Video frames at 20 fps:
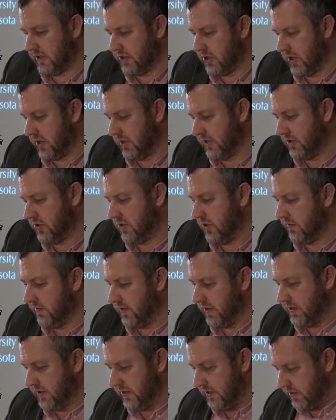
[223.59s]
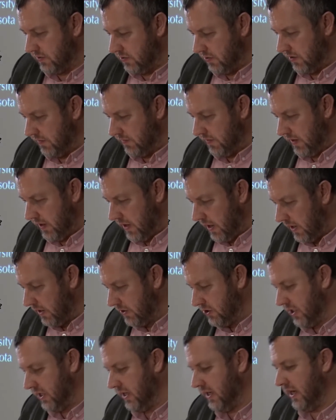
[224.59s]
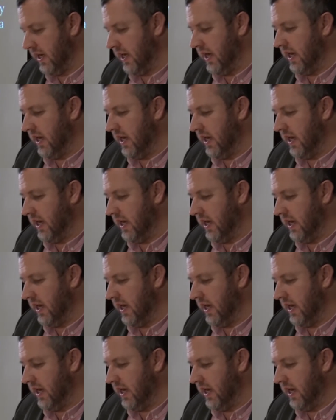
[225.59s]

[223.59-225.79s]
John's University School of Theology,